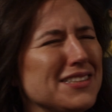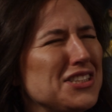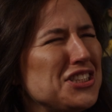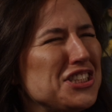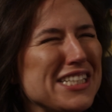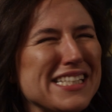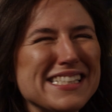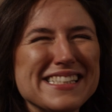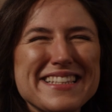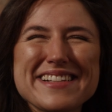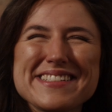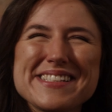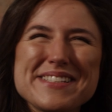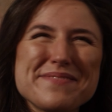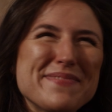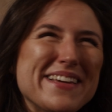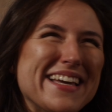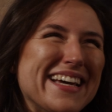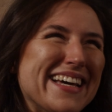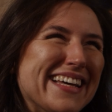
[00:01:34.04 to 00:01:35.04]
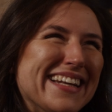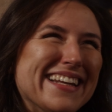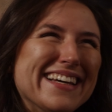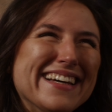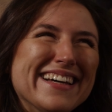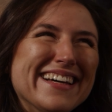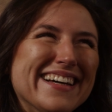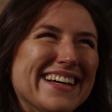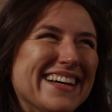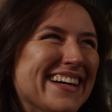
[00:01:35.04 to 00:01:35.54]
Jesus, man.
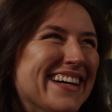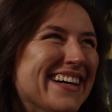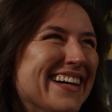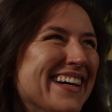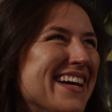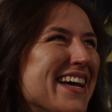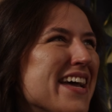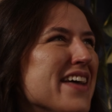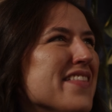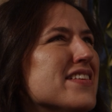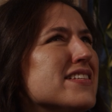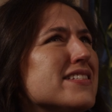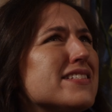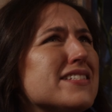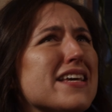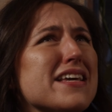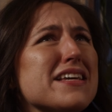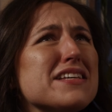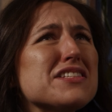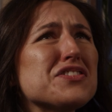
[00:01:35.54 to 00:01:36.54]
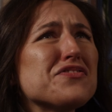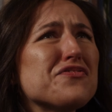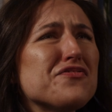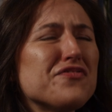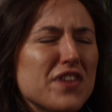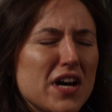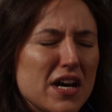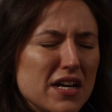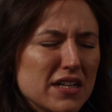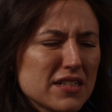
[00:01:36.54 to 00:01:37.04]
This day is
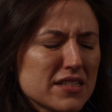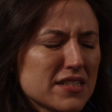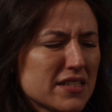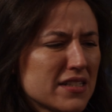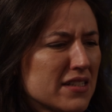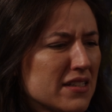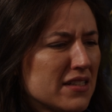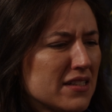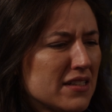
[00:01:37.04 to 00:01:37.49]
fucked.